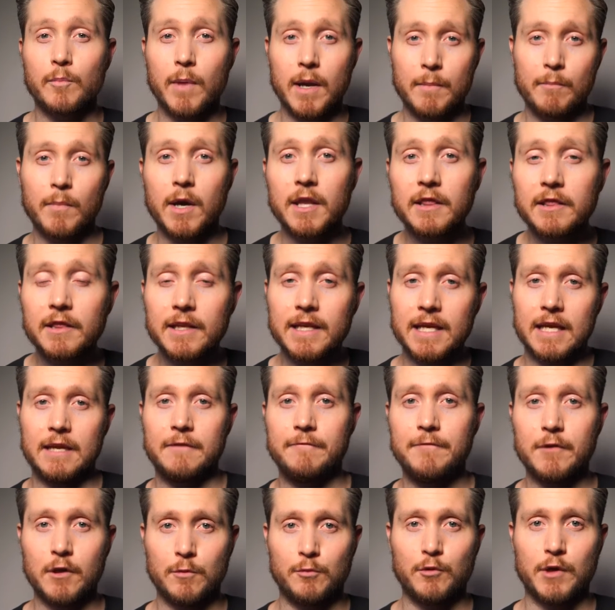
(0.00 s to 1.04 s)
my monthly
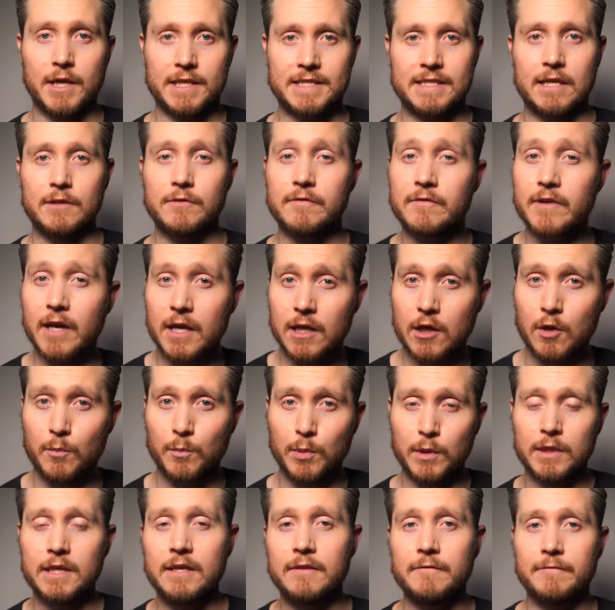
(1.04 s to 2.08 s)
infield breakdown, you've got a
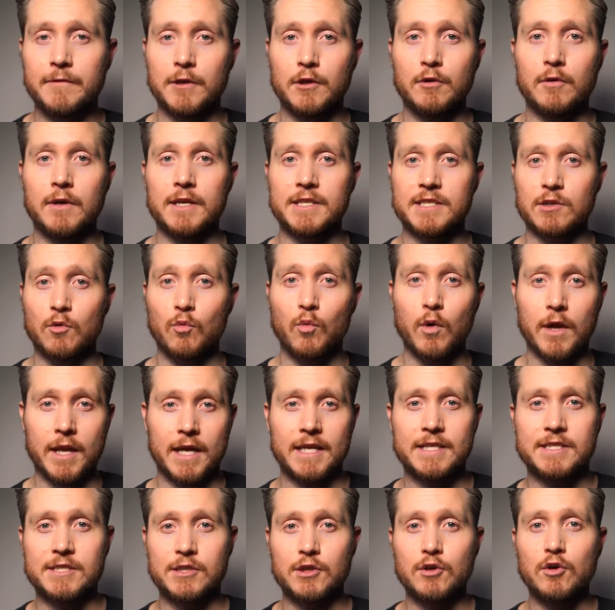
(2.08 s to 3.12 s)
complete view into what I
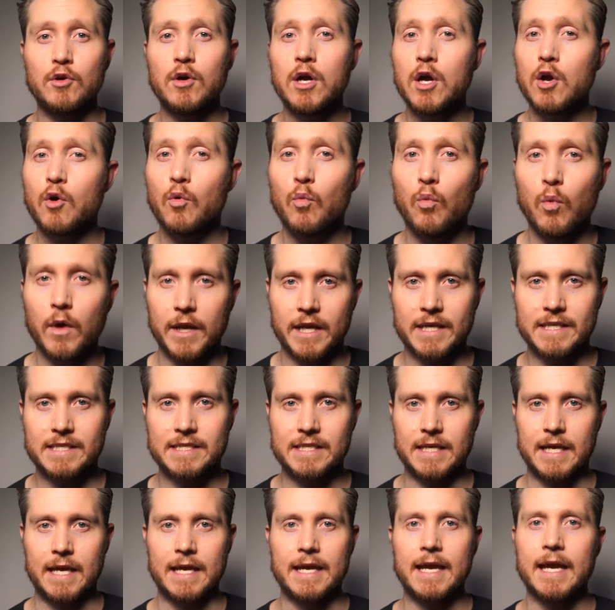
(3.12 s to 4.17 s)
do, what I
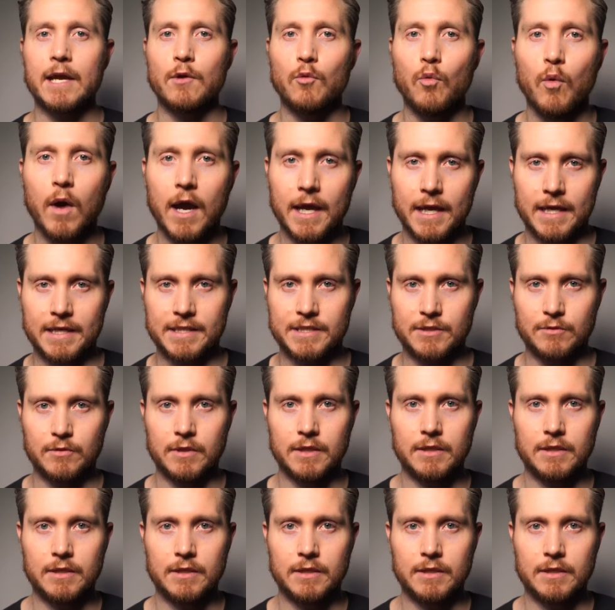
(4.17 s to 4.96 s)
say, and why I do